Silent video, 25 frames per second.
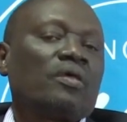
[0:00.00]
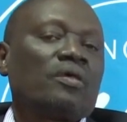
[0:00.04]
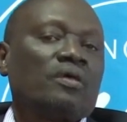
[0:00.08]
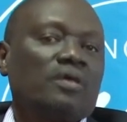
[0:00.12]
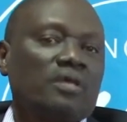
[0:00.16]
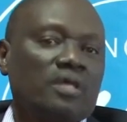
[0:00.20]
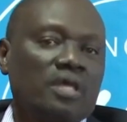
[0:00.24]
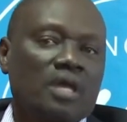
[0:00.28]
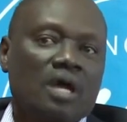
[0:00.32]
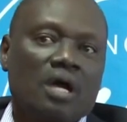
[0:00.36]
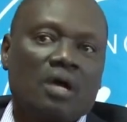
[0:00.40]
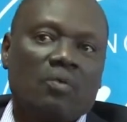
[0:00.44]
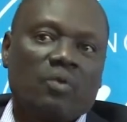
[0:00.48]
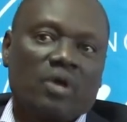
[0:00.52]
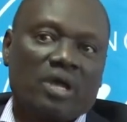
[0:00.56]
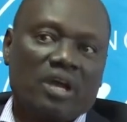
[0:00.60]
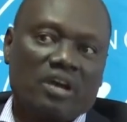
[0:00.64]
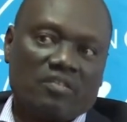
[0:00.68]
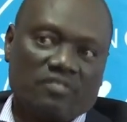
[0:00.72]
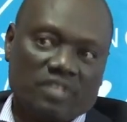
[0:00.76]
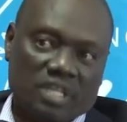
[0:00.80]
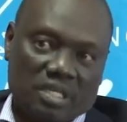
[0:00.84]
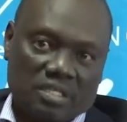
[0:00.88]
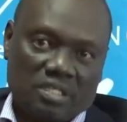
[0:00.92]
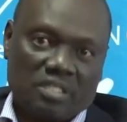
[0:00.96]
Yeah, we
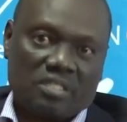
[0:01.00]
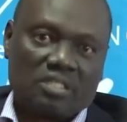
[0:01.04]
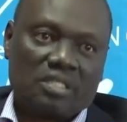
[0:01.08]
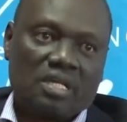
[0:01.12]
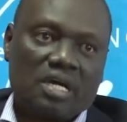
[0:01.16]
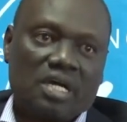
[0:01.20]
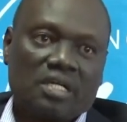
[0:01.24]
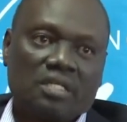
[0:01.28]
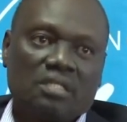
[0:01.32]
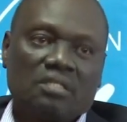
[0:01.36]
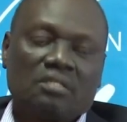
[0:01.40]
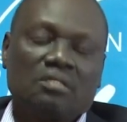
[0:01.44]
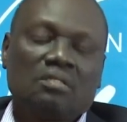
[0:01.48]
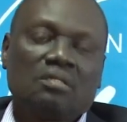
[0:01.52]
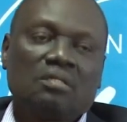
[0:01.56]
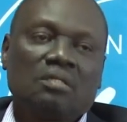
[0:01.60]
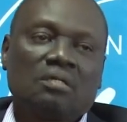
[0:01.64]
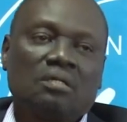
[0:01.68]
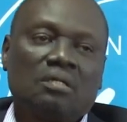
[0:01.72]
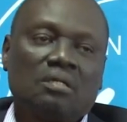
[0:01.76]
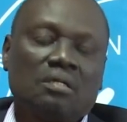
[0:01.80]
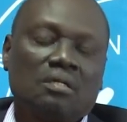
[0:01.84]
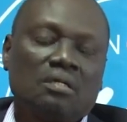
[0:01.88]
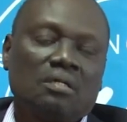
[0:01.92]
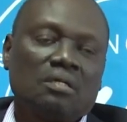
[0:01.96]
have just started
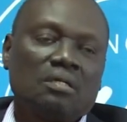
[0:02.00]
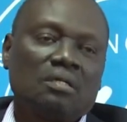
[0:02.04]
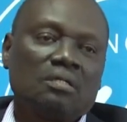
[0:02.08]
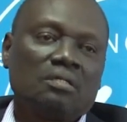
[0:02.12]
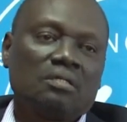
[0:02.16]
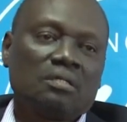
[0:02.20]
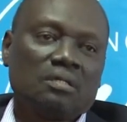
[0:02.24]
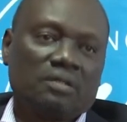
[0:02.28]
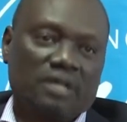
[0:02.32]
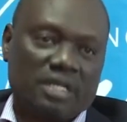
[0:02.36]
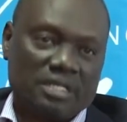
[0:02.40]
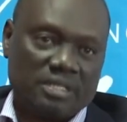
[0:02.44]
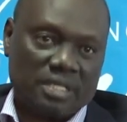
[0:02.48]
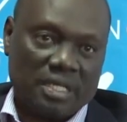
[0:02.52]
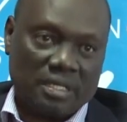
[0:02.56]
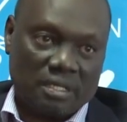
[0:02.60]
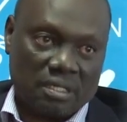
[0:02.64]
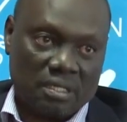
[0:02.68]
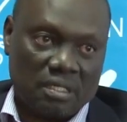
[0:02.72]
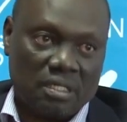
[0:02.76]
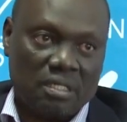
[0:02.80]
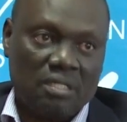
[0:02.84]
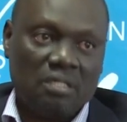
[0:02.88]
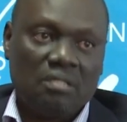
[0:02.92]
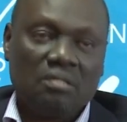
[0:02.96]

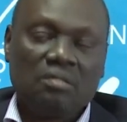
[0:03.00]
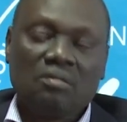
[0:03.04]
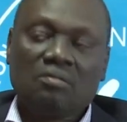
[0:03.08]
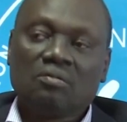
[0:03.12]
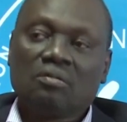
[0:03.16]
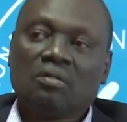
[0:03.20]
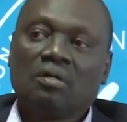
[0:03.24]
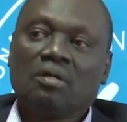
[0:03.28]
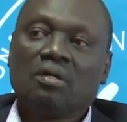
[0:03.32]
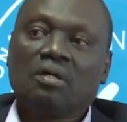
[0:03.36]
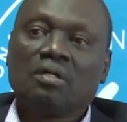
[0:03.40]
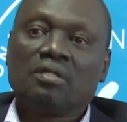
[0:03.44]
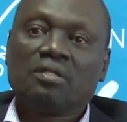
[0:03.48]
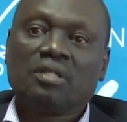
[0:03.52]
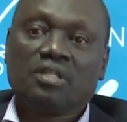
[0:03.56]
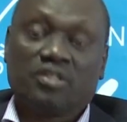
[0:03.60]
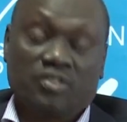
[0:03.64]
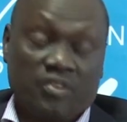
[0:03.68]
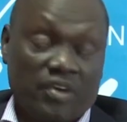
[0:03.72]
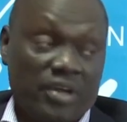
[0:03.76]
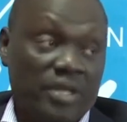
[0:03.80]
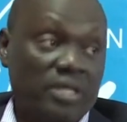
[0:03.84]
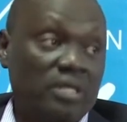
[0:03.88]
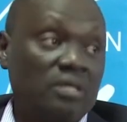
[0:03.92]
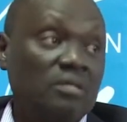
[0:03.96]
recently the
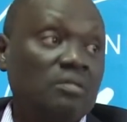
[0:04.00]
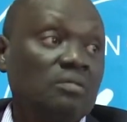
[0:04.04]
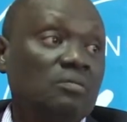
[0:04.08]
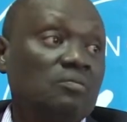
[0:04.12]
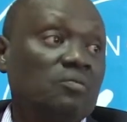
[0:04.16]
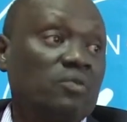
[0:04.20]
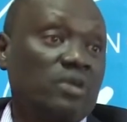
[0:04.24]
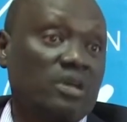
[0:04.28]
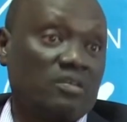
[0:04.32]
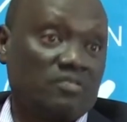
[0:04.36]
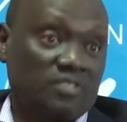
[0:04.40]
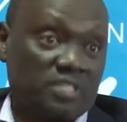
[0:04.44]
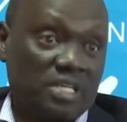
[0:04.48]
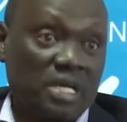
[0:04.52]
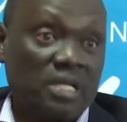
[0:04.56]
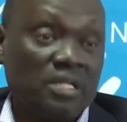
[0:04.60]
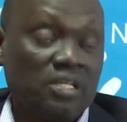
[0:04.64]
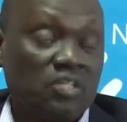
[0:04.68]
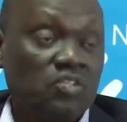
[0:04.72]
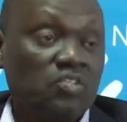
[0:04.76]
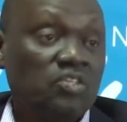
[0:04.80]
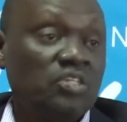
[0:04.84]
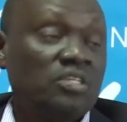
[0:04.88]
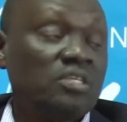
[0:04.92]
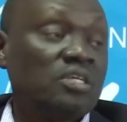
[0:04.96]
training. We have sent
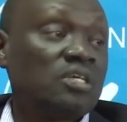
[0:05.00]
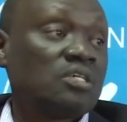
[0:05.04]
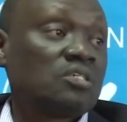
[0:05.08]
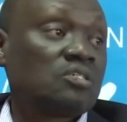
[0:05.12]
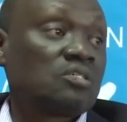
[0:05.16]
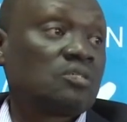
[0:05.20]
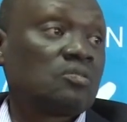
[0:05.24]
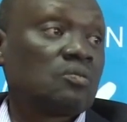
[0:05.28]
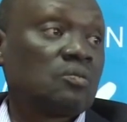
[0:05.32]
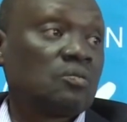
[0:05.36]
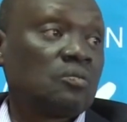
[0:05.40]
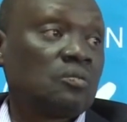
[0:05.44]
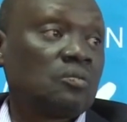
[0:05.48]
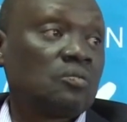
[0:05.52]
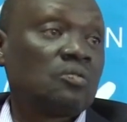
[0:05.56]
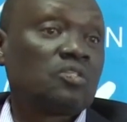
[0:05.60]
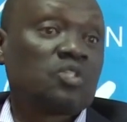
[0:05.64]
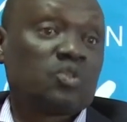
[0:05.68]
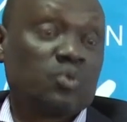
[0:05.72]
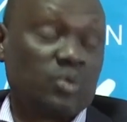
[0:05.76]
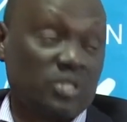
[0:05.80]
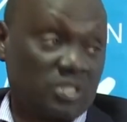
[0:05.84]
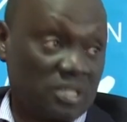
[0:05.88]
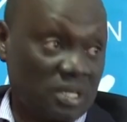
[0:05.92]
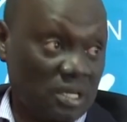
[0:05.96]
engineers to
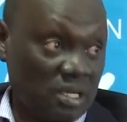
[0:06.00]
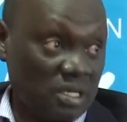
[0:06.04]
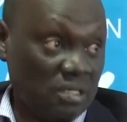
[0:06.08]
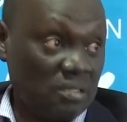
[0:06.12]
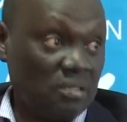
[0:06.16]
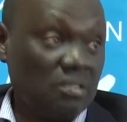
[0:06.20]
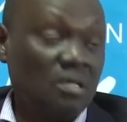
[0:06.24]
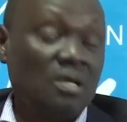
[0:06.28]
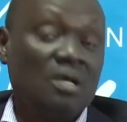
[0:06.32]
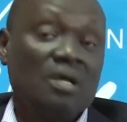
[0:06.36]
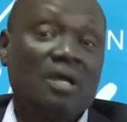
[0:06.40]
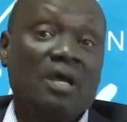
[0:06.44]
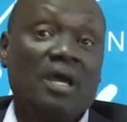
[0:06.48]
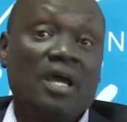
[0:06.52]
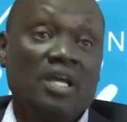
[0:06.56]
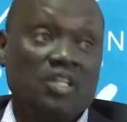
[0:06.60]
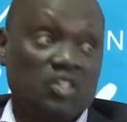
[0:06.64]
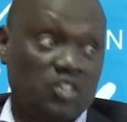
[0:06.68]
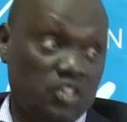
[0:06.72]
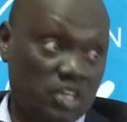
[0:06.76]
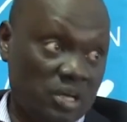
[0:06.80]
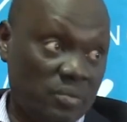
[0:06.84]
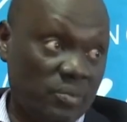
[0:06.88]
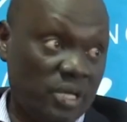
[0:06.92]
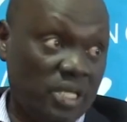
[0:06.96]
Switzerland and
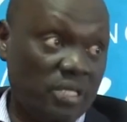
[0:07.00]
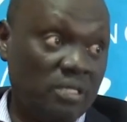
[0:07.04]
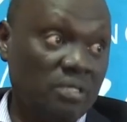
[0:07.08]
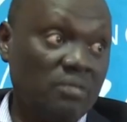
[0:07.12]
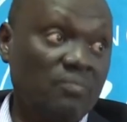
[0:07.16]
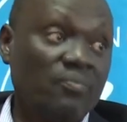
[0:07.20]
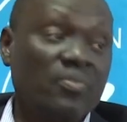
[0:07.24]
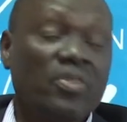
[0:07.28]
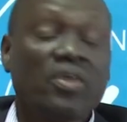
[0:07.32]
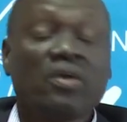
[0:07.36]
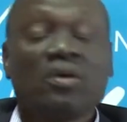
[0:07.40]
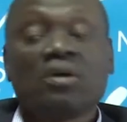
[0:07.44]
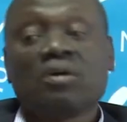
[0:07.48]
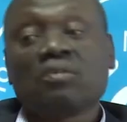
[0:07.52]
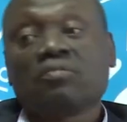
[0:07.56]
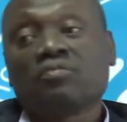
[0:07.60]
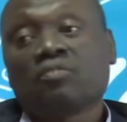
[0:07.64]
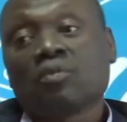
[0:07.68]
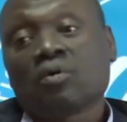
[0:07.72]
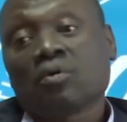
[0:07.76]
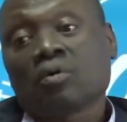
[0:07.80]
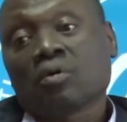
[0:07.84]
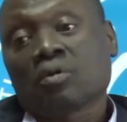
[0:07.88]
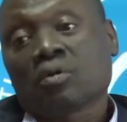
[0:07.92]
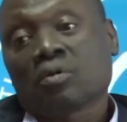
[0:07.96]
Germany
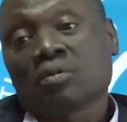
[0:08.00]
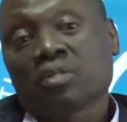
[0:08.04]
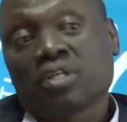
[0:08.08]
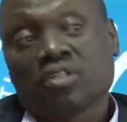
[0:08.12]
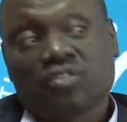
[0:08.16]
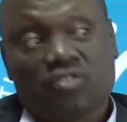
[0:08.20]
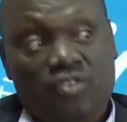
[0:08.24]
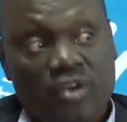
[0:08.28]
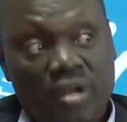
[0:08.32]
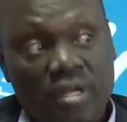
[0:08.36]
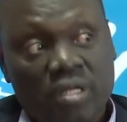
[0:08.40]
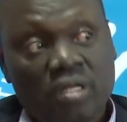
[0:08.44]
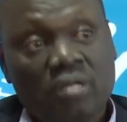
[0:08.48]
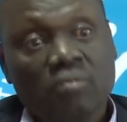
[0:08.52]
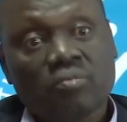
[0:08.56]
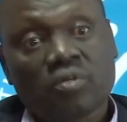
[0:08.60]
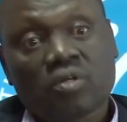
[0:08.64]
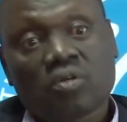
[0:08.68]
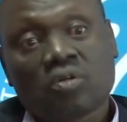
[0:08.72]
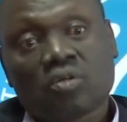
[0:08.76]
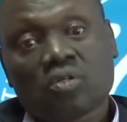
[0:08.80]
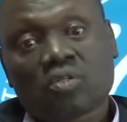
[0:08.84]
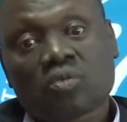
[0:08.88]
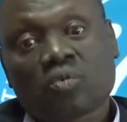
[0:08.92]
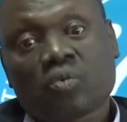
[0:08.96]
for the training
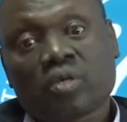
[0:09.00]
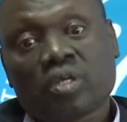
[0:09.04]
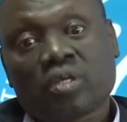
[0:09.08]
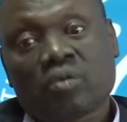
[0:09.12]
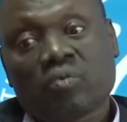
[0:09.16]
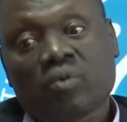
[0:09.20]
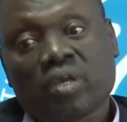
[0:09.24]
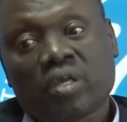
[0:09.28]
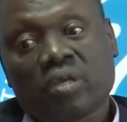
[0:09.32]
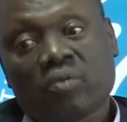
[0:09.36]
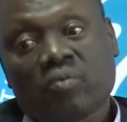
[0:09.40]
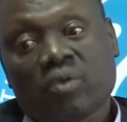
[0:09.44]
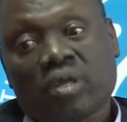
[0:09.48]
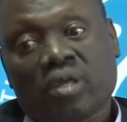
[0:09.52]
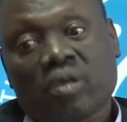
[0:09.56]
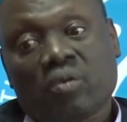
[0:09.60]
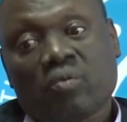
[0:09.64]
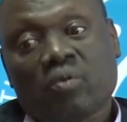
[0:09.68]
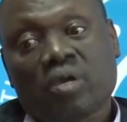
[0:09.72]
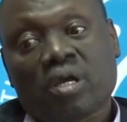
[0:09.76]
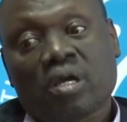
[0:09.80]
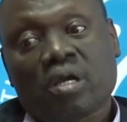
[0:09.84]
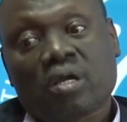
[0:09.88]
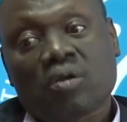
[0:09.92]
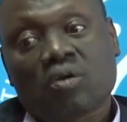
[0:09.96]
because
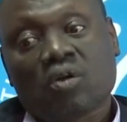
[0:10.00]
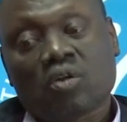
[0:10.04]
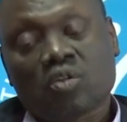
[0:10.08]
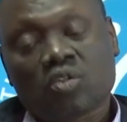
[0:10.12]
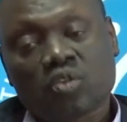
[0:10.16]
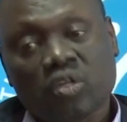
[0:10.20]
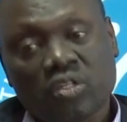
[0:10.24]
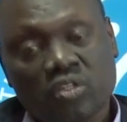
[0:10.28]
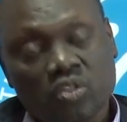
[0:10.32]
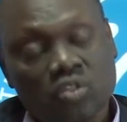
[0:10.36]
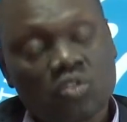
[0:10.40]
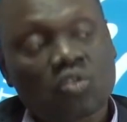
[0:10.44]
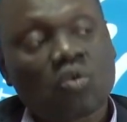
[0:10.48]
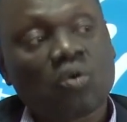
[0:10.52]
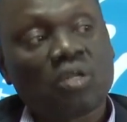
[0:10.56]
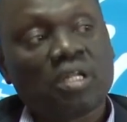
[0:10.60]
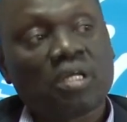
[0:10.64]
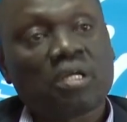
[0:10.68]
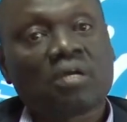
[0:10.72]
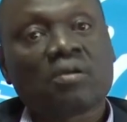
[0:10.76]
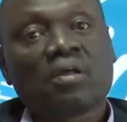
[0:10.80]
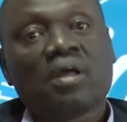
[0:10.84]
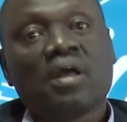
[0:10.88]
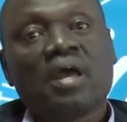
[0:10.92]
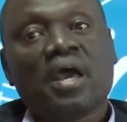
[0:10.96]
we are also
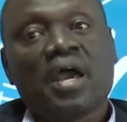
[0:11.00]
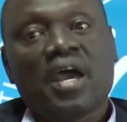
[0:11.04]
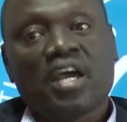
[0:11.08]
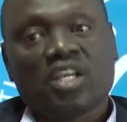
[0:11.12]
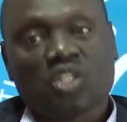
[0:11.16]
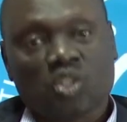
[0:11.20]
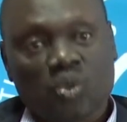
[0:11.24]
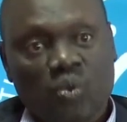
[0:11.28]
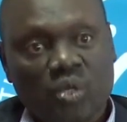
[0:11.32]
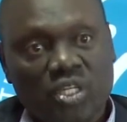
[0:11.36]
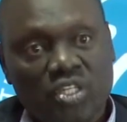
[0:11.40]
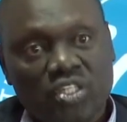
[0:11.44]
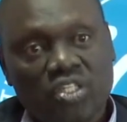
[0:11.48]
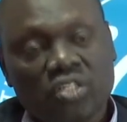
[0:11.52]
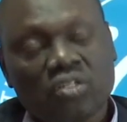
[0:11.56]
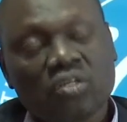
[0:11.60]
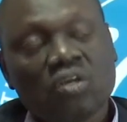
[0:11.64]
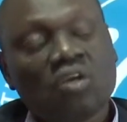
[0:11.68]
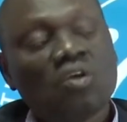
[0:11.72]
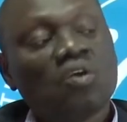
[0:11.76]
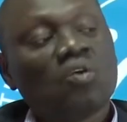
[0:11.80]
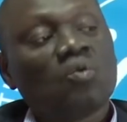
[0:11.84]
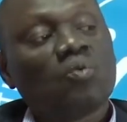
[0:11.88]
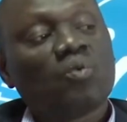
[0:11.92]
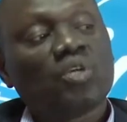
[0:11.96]
installing a switch
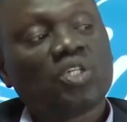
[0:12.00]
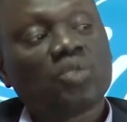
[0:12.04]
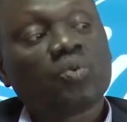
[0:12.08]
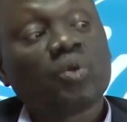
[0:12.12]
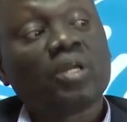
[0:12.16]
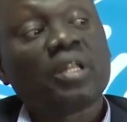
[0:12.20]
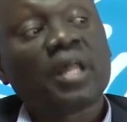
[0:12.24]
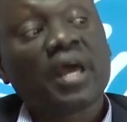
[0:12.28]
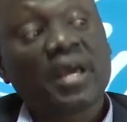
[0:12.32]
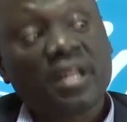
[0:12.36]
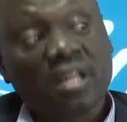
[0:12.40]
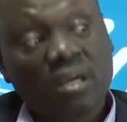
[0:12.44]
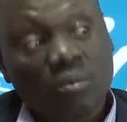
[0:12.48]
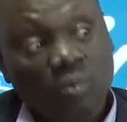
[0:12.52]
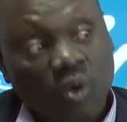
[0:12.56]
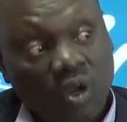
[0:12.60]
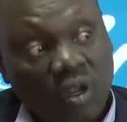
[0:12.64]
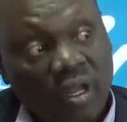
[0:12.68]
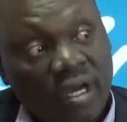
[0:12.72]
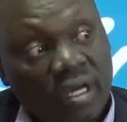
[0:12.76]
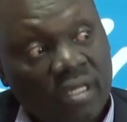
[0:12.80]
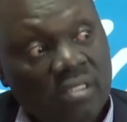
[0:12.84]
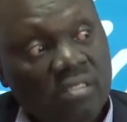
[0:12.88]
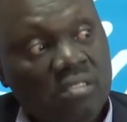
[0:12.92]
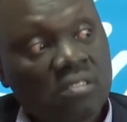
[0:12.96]
which will enable
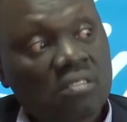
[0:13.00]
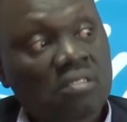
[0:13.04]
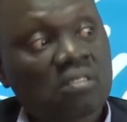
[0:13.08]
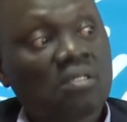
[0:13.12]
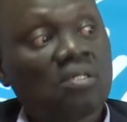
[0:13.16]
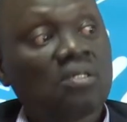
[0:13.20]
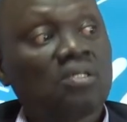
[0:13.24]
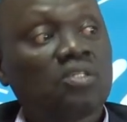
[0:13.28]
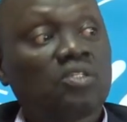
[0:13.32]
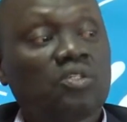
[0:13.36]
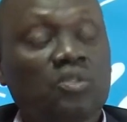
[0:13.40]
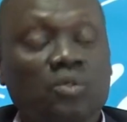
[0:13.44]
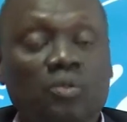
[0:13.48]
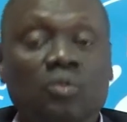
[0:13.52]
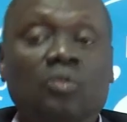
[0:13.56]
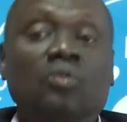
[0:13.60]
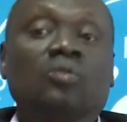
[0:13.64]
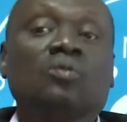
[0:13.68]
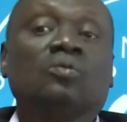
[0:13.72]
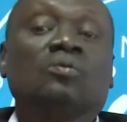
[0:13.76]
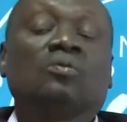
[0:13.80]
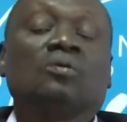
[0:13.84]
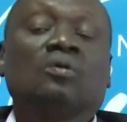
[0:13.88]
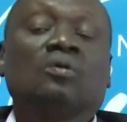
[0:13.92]
us to